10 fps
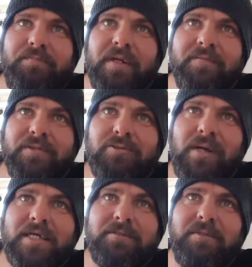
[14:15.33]

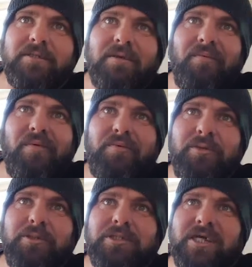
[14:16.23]
beneficial aspects of a
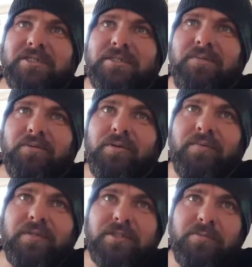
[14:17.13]
food, such as
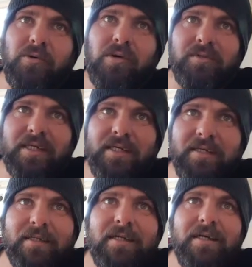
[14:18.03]
fruit and vegetable
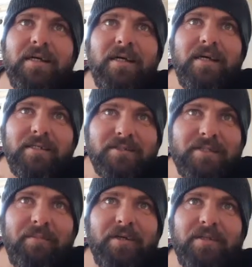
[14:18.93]
content, in
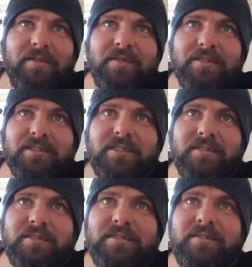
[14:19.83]
some
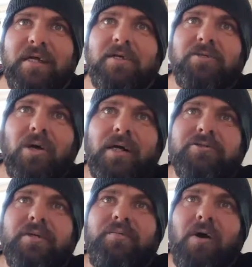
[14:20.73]
instances
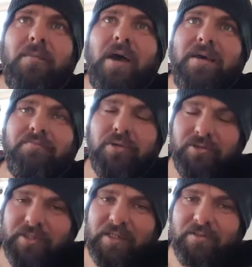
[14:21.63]
dietary fibre and
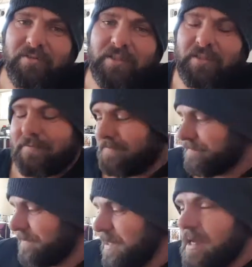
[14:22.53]
protein content.
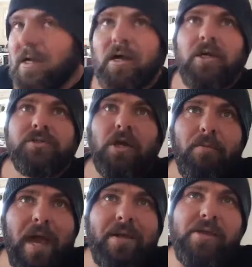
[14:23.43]

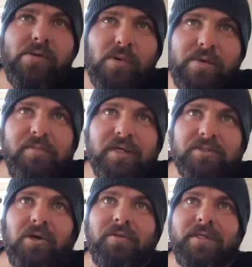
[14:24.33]
So maybe wheat
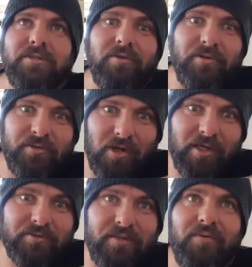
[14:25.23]
bix got these on the
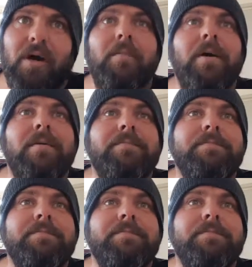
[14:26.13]
dietary fibre.